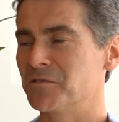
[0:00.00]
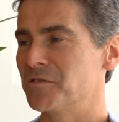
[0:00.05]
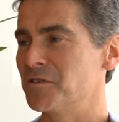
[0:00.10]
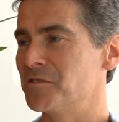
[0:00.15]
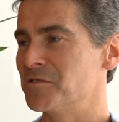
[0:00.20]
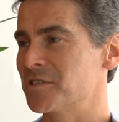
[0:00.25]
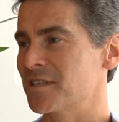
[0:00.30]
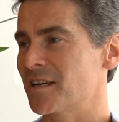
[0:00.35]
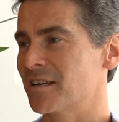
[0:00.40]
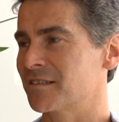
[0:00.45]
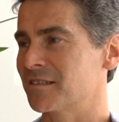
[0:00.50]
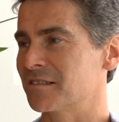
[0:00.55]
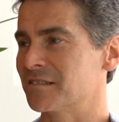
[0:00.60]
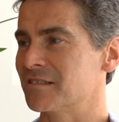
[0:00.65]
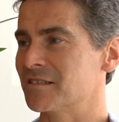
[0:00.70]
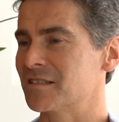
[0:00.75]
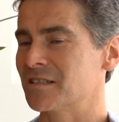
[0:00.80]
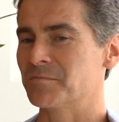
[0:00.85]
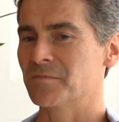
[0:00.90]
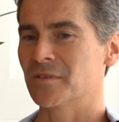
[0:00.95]
few
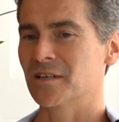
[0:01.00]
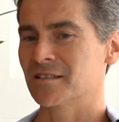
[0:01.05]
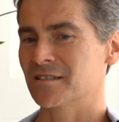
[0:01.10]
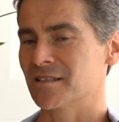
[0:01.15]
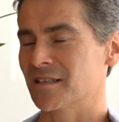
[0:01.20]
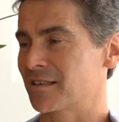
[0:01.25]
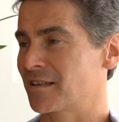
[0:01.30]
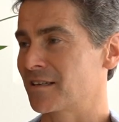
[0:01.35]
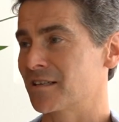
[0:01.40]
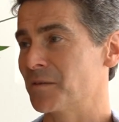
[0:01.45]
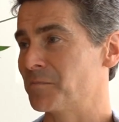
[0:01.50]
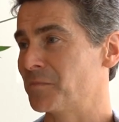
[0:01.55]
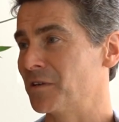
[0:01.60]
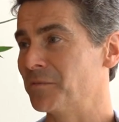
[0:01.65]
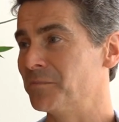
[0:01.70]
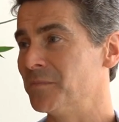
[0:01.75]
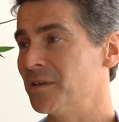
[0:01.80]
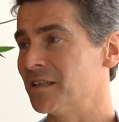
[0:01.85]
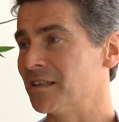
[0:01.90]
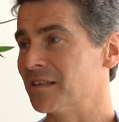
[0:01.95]
seconds, it might take a couple
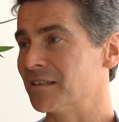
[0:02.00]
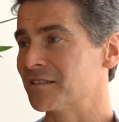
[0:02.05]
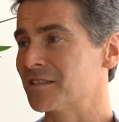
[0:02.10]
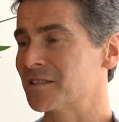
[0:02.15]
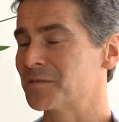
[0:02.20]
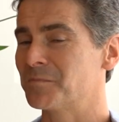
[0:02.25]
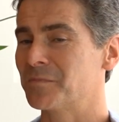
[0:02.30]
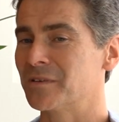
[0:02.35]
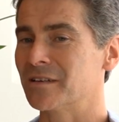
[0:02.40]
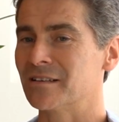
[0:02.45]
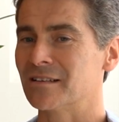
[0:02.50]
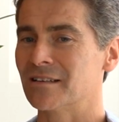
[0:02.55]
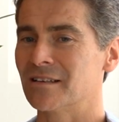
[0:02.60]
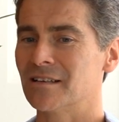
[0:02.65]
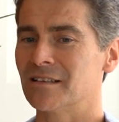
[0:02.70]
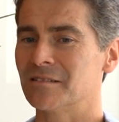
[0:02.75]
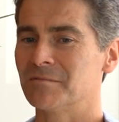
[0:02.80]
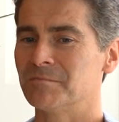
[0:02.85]
of minutes, but